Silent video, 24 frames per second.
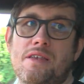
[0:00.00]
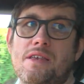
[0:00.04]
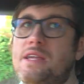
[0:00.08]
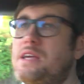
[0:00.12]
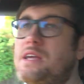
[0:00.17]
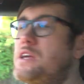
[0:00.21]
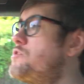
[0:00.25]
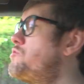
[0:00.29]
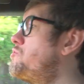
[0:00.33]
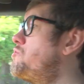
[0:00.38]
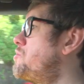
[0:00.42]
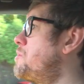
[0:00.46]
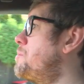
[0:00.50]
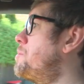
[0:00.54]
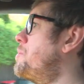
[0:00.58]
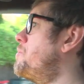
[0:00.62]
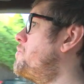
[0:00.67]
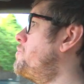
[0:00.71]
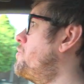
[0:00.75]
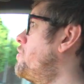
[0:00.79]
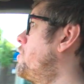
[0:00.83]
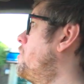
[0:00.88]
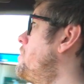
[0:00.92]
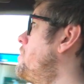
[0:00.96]
needs to
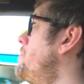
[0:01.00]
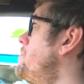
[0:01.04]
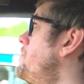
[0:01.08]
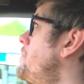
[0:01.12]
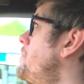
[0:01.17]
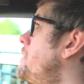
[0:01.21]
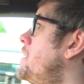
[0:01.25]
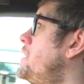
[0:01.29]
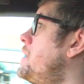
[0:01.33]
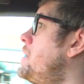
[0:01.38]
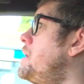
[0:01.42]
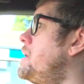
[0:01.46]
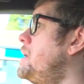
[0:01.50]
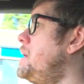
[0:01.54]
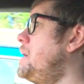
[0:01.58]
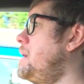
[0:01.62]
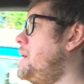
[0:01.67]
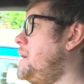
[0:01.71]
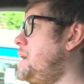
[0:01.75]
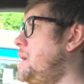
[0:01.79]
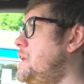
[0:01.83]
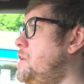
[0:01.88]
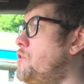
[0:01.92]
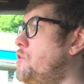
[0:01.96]
perform
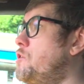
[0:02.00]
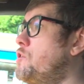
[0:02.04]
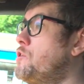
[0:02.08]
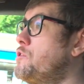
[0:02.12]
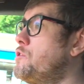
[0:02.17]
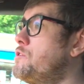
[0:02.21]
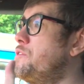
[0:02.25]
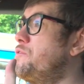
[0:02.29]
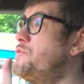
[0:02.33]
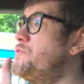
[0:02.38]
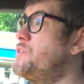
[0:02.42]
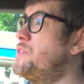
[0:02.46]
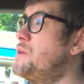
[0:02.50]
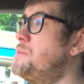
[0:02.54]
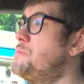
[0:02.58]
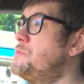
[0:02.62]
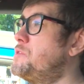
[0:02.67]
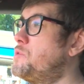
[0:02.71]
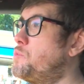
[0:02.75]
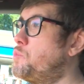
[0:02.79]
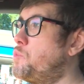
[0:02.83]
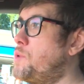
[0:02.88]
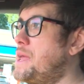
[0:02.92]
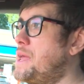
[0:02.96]
in order for them
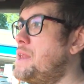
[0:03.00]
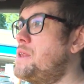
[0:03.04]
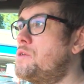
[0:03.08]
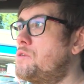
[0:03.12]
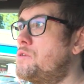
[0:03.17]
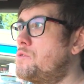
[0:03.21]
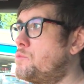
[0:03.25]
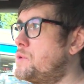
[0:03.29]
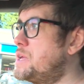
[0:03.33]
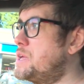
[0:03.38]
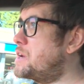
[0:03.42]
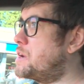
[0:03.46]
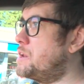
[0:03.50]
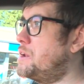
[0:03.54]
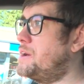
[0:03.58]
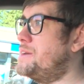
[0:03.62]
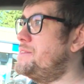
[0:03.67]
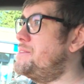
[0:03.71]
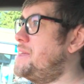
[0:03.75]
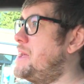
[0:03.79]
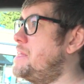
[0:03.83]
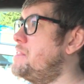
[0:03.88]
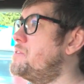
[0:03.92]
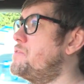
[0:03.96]
to win, we can
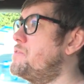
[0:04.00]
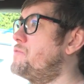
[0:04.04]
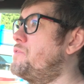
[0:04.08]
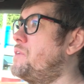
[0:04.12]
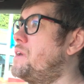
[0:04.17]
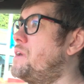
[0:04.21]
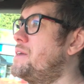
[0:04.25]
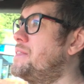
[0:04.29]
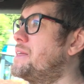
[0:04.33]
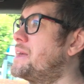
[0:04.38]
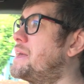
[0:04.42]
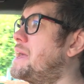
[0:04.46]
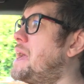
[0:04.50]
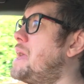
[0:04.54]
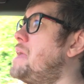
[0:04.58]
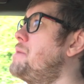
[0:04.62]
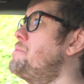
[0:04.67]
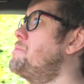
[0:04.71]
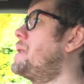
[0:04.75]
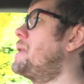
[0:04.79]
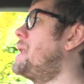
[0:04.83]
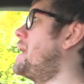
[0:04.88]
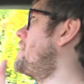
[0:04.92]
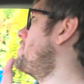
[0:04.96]
identify the
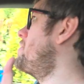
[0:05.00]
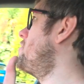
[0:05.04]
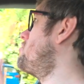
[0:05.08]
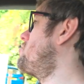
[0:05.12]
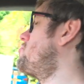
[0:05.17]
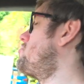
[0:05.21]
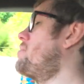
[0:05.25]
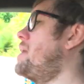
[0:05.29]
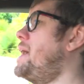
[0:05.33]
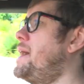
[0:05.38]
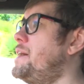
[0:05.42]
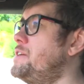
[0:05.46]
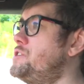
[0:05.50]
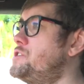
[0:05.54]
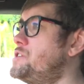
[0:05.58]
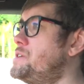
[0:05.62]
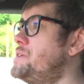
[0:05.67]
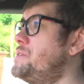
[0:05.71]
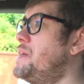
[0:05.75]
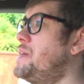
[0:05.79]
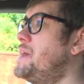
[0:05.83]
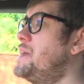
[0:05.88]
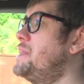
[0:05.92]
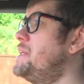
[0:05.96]
game plan, the strategy
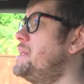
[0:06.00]
they